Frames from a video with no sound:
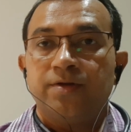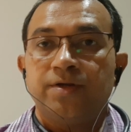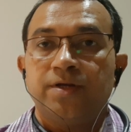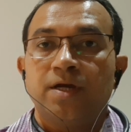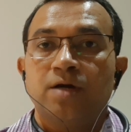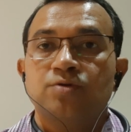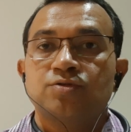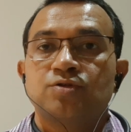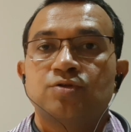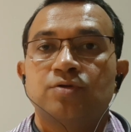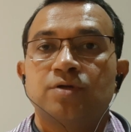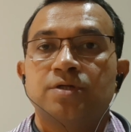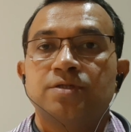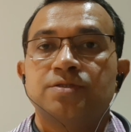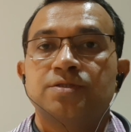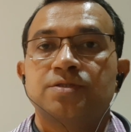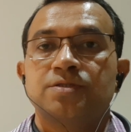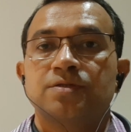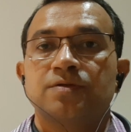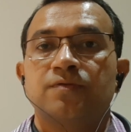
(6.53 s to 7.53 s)
Now
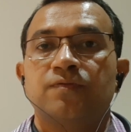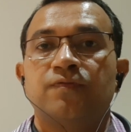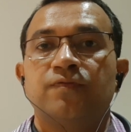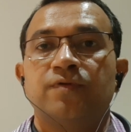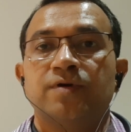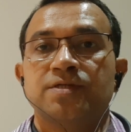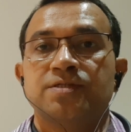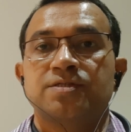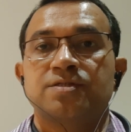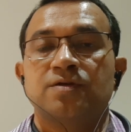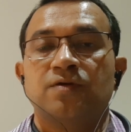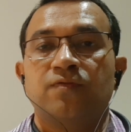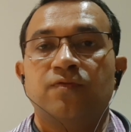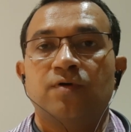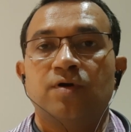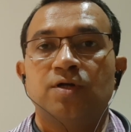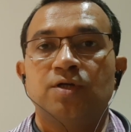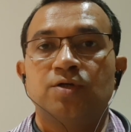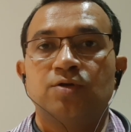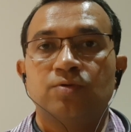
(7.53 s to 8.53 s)
students, first of
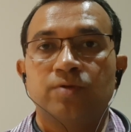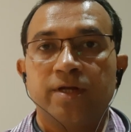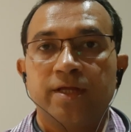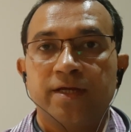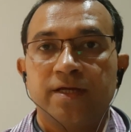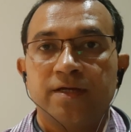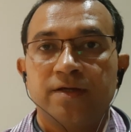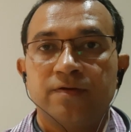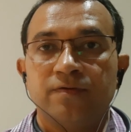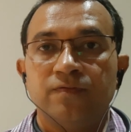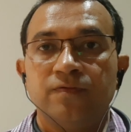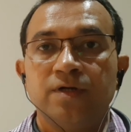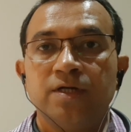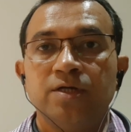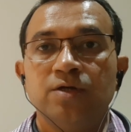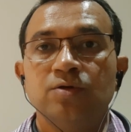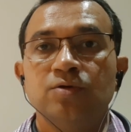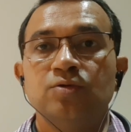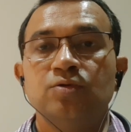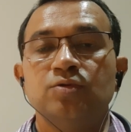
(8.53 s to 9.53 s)
all today we'll
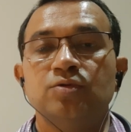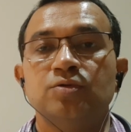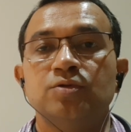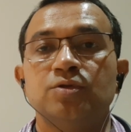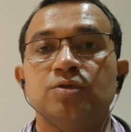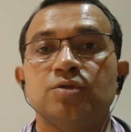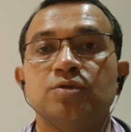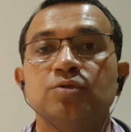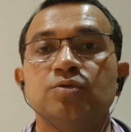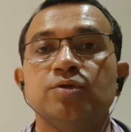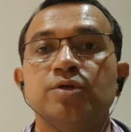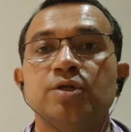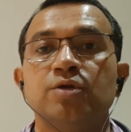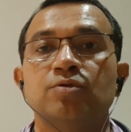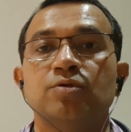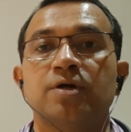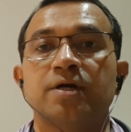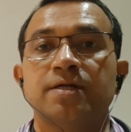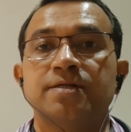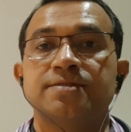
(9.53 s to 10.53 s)
do two
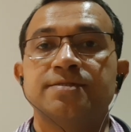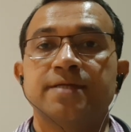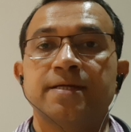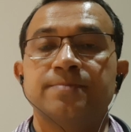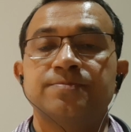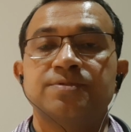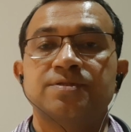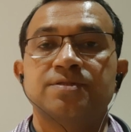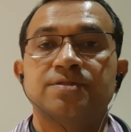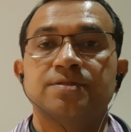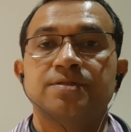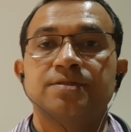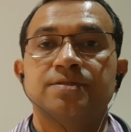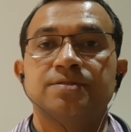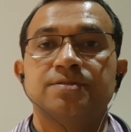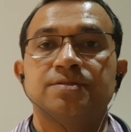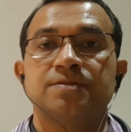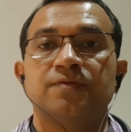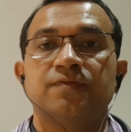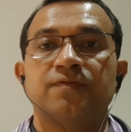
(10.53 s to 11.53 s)
new concepts.
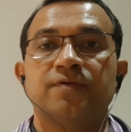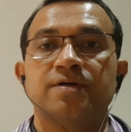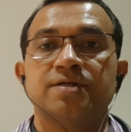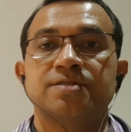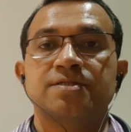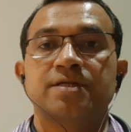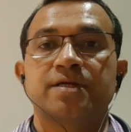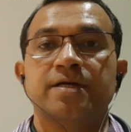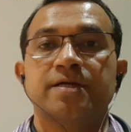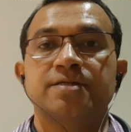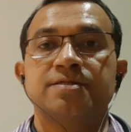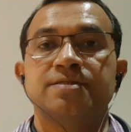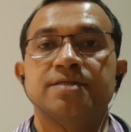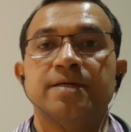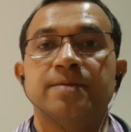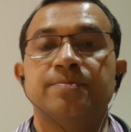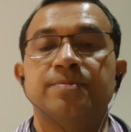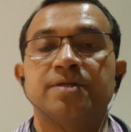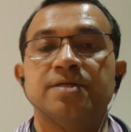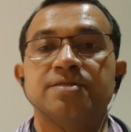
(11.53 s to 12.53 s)
The first
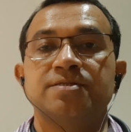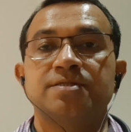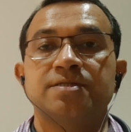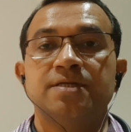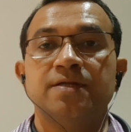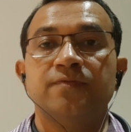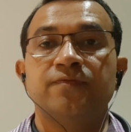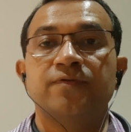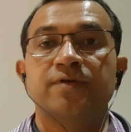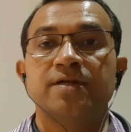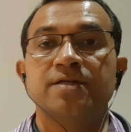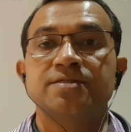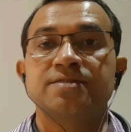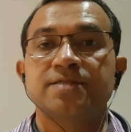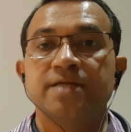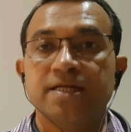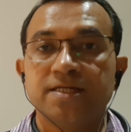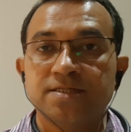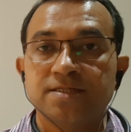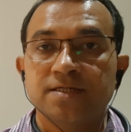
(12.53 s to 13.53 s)
concept is difference
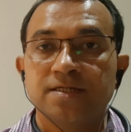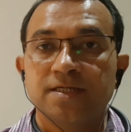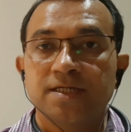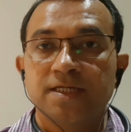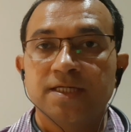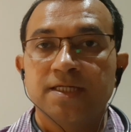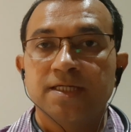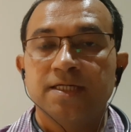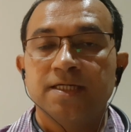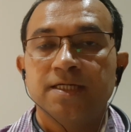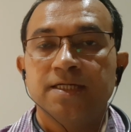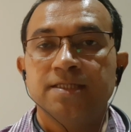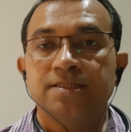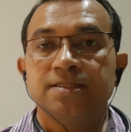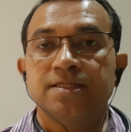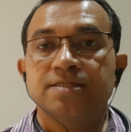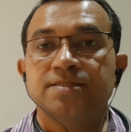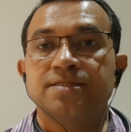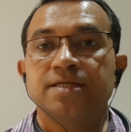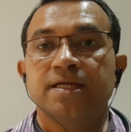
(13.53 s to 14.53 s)
set and
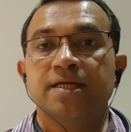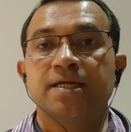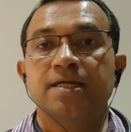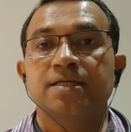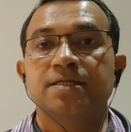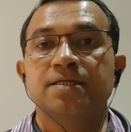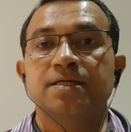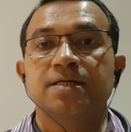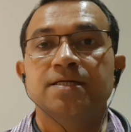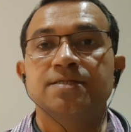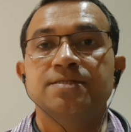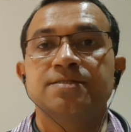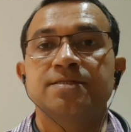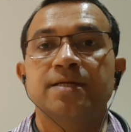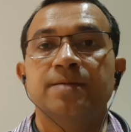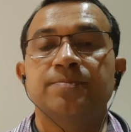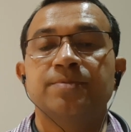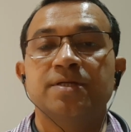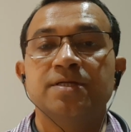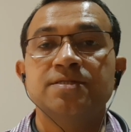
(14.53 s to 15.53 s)
the second
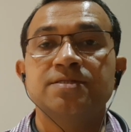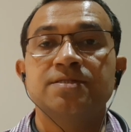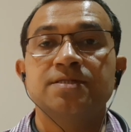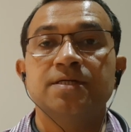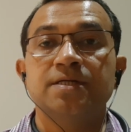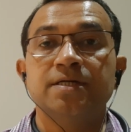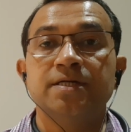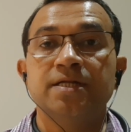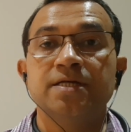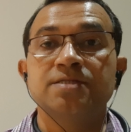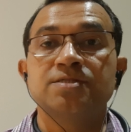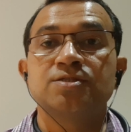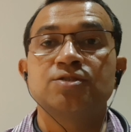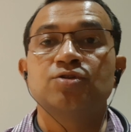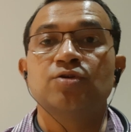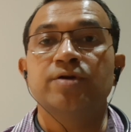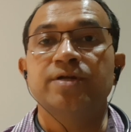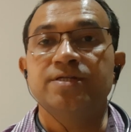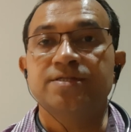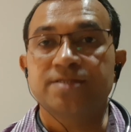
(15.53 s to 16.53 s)
concept is
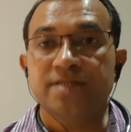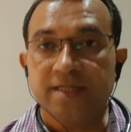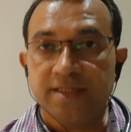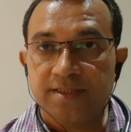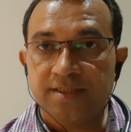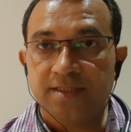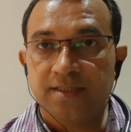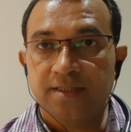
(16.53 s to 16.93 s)
disjoint set.